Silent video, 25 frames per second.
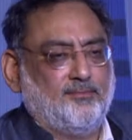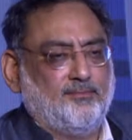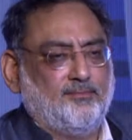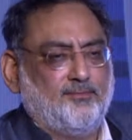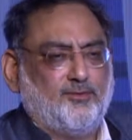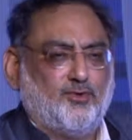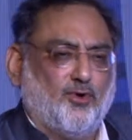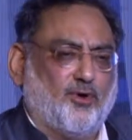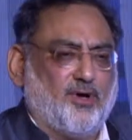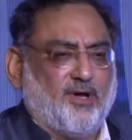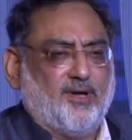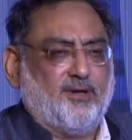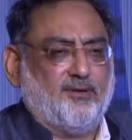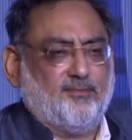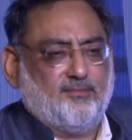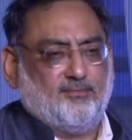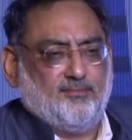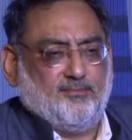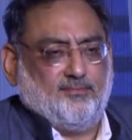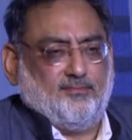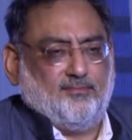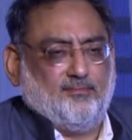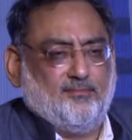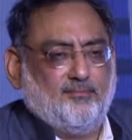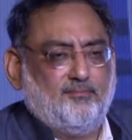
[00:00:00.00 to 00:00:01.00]
It's okay.
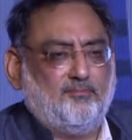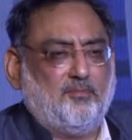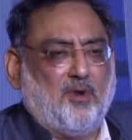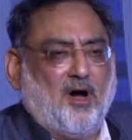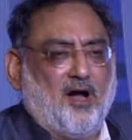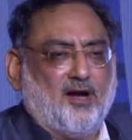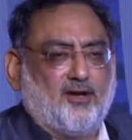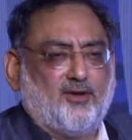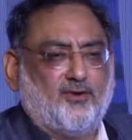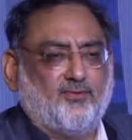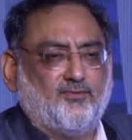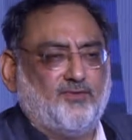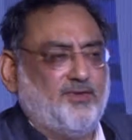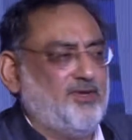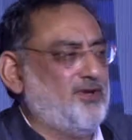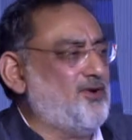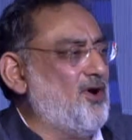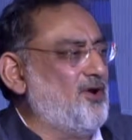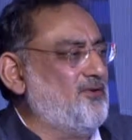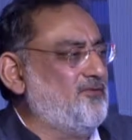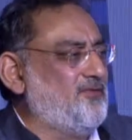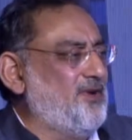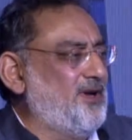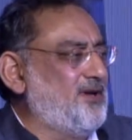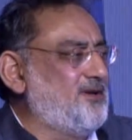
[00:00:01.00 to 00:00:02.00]
Part of the
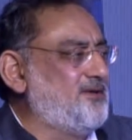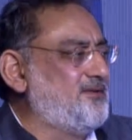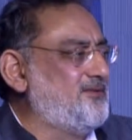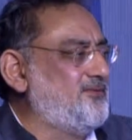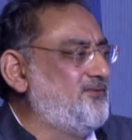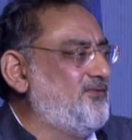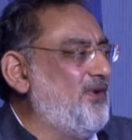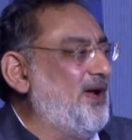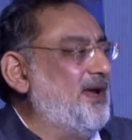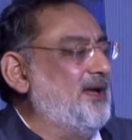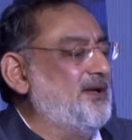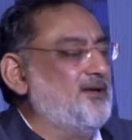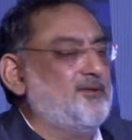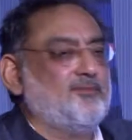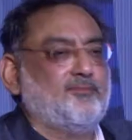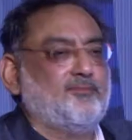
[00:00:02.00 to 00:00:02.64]
conflict, fine.